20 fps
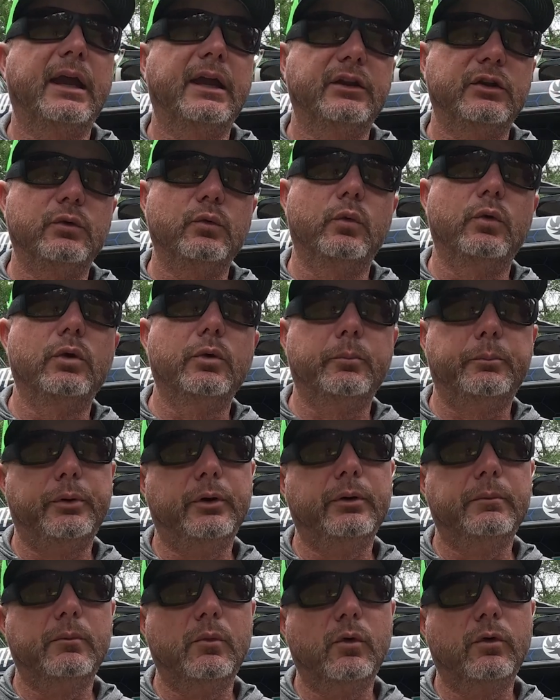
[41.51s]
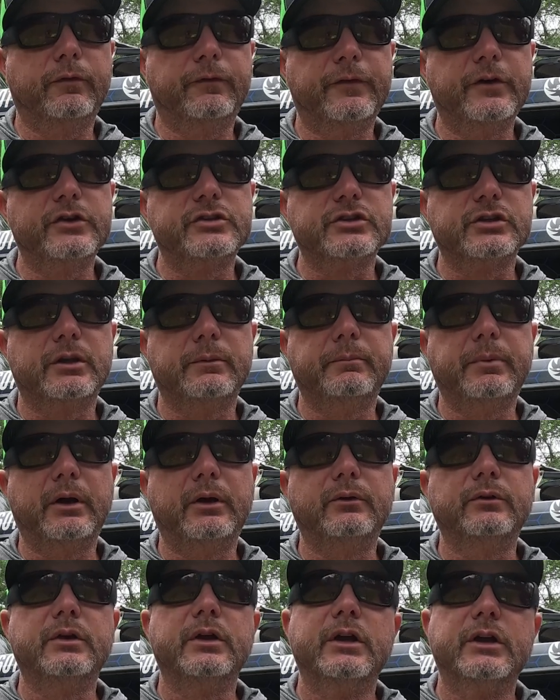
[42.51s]
and you will put more fish in the
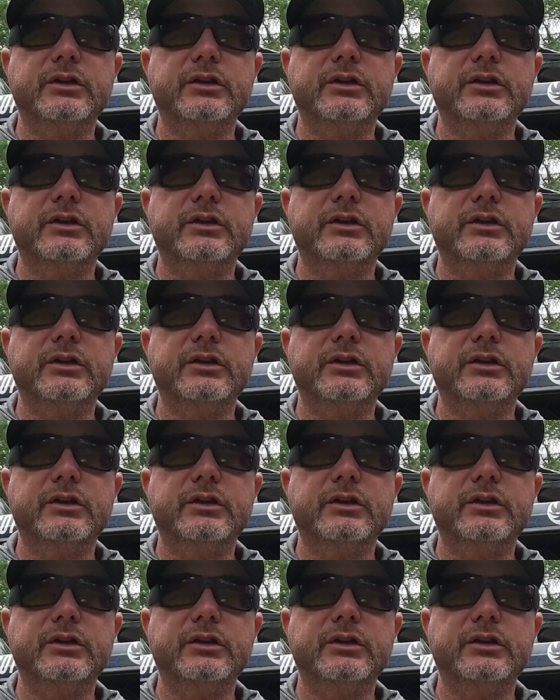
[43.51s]
boat